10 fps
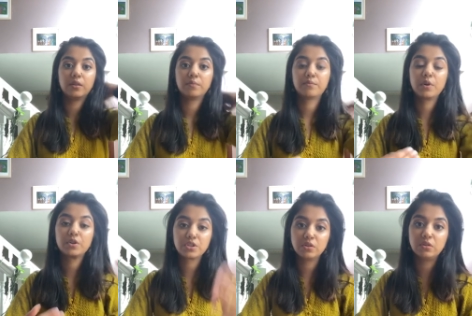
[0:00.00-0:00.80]

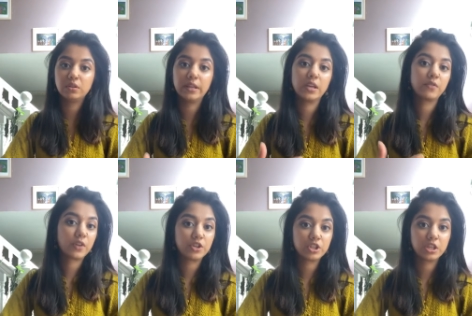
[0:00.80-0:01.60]
personal, like
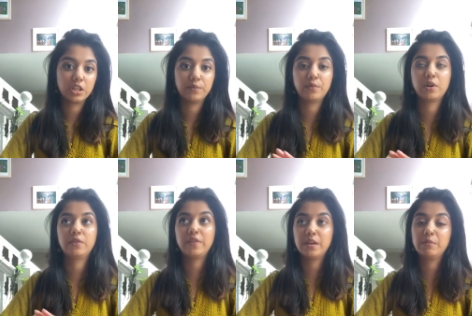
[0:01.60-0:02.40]
friendship
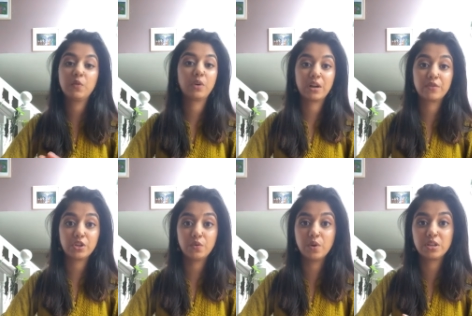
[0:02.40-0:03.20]
or family, whatever
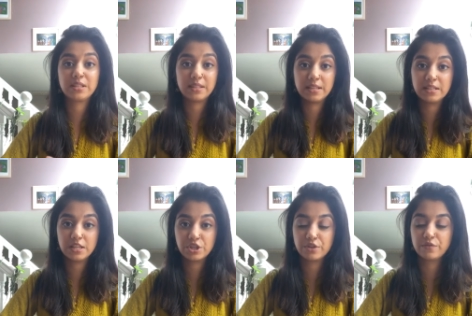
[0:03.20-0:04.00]
you want to set the
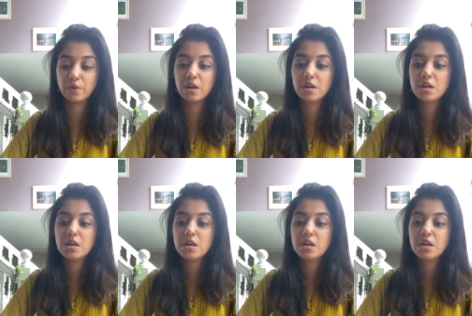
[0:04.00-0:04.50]
intention for.